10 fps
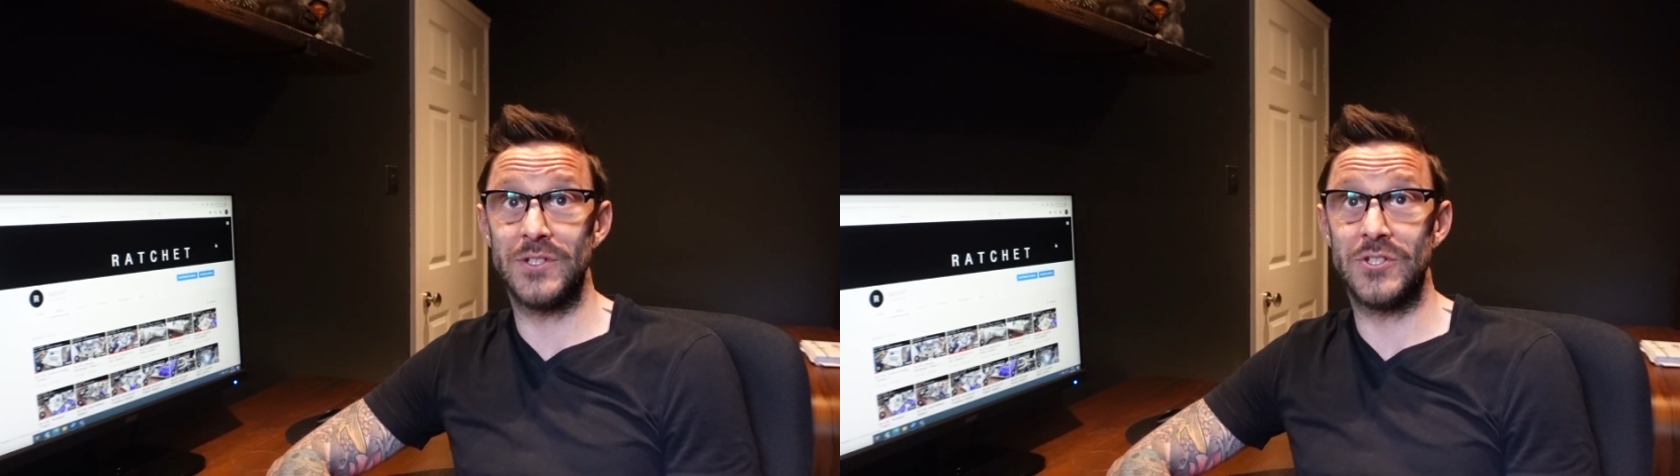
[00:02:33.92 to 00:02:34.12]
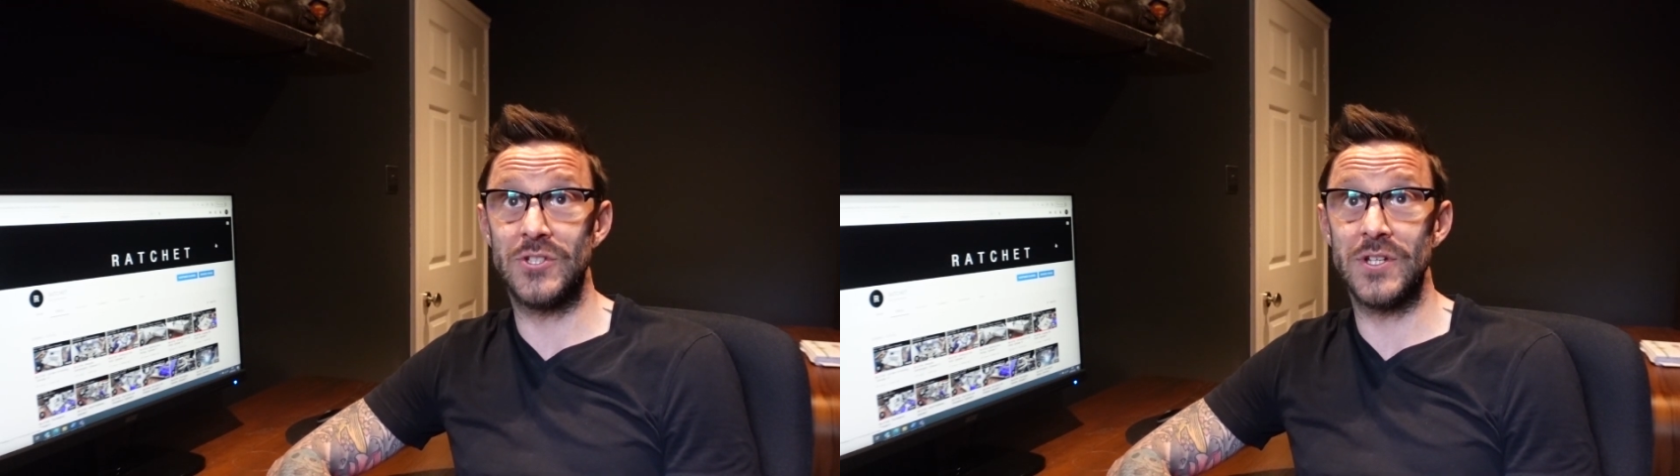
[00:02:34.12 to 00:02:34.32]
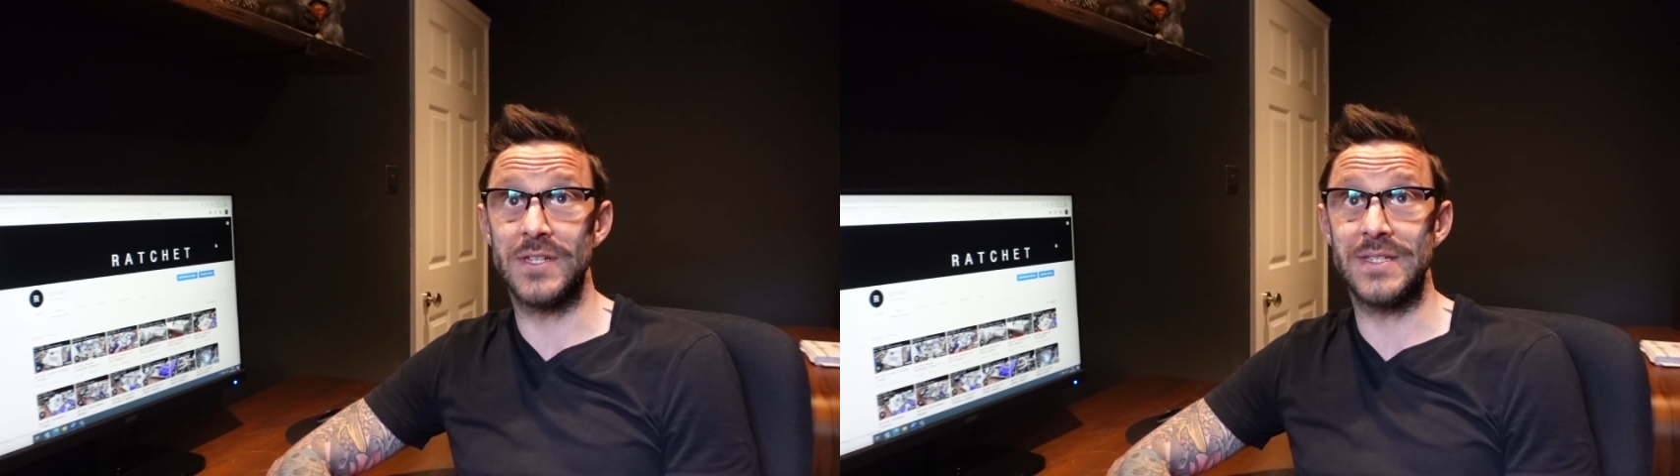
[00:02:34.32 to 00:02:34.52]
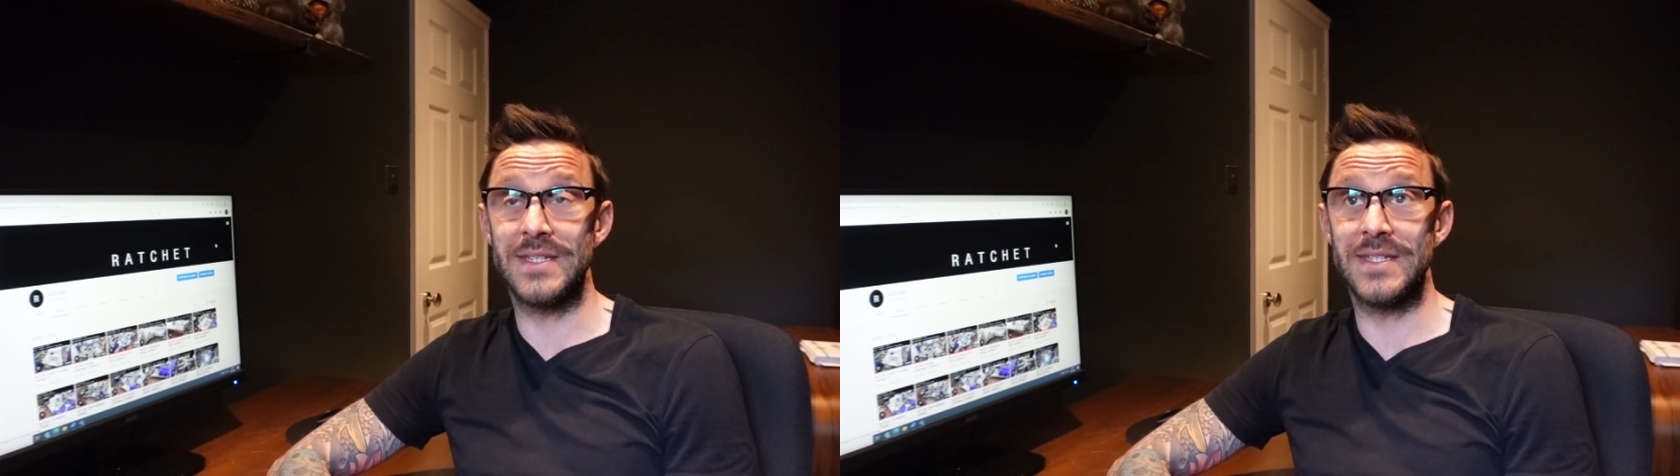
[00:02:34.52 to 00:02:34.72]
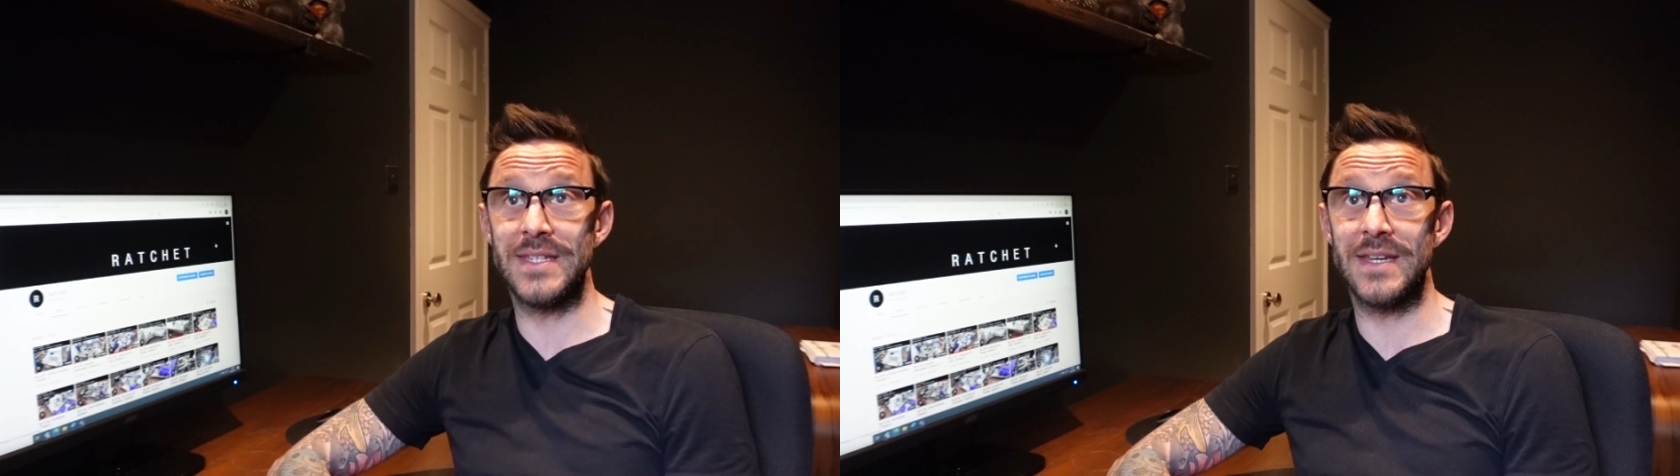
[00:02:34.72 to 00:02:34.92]

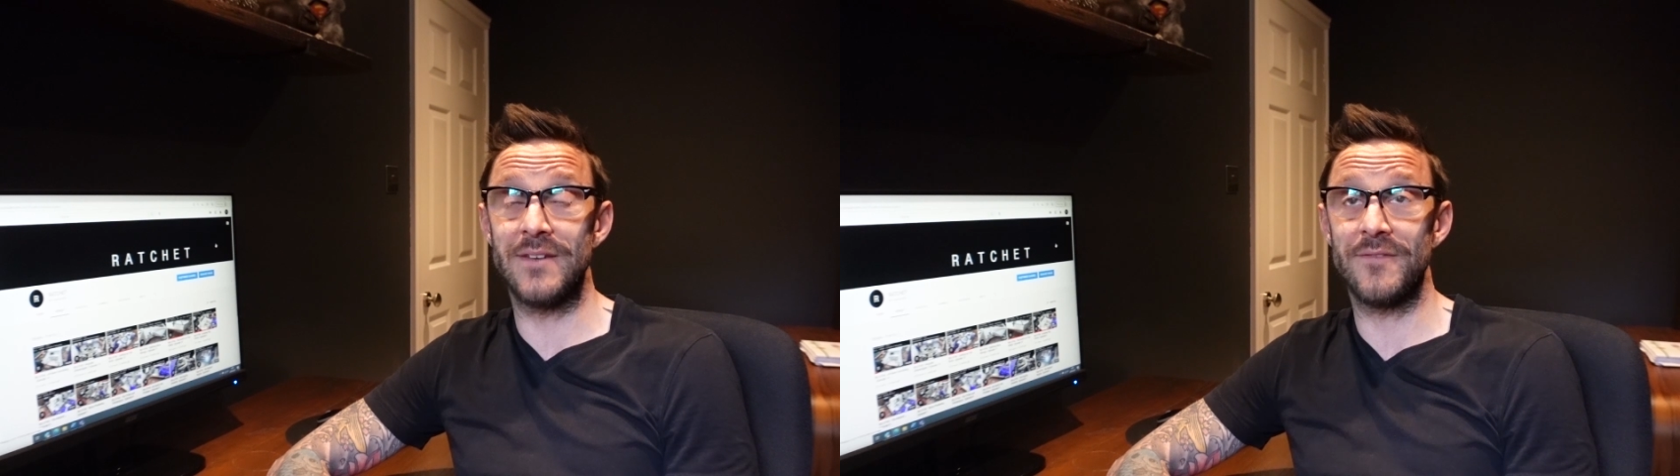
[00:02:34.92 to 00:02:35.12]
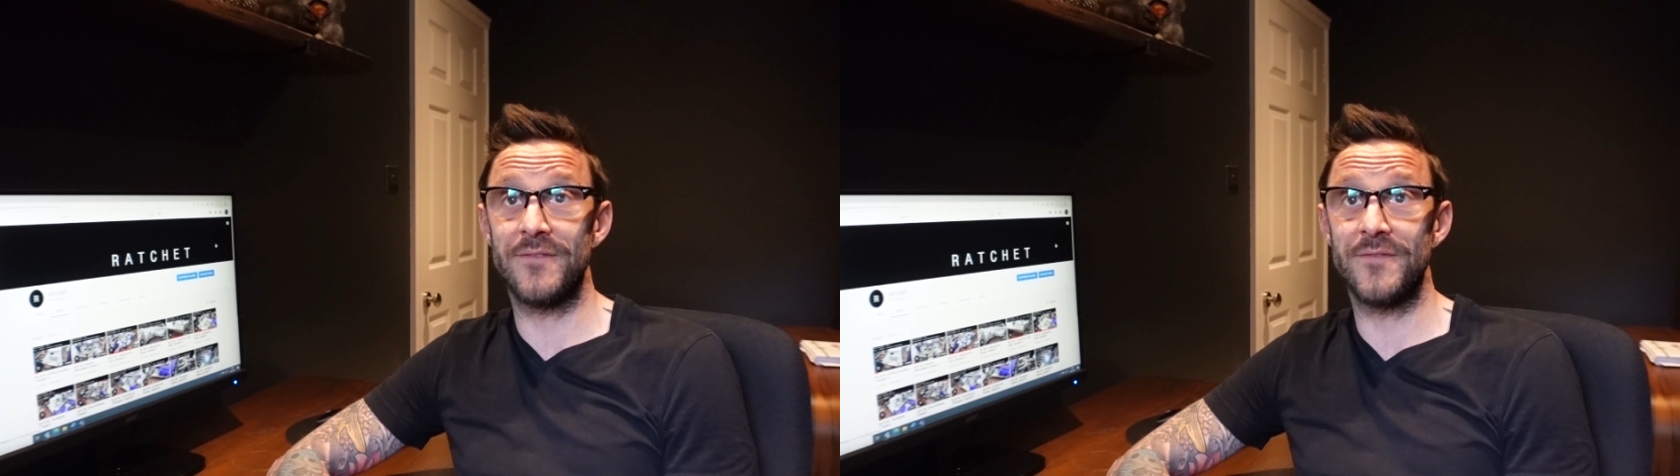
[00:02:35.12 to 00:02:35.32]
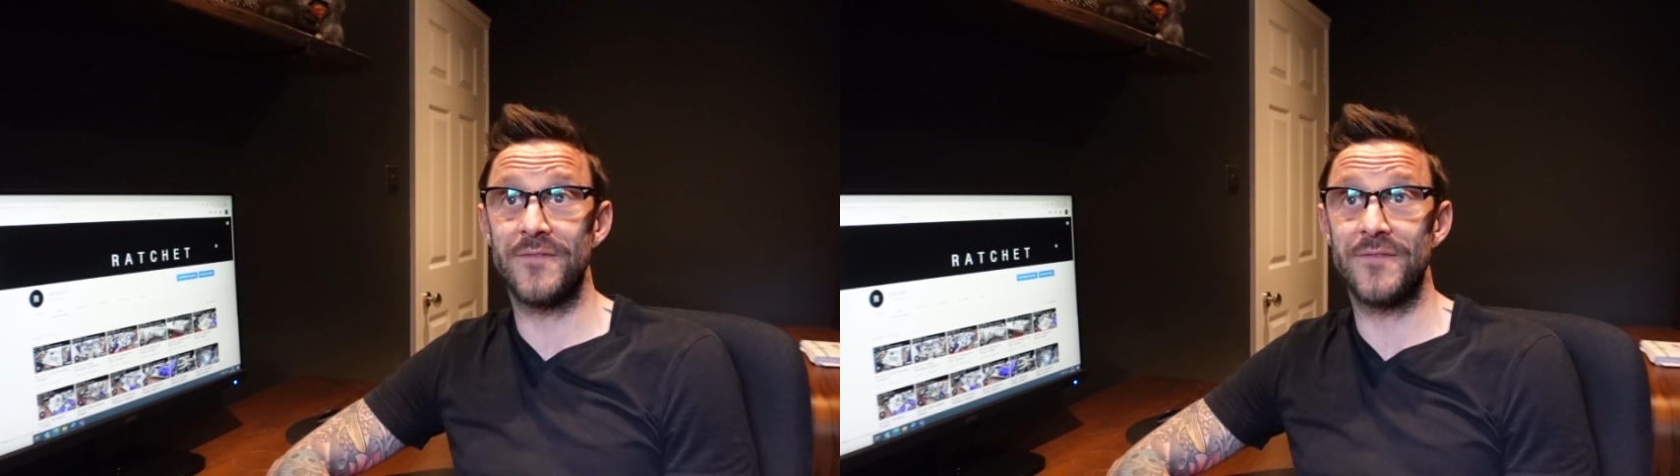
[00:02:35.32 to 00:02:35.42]
just didn't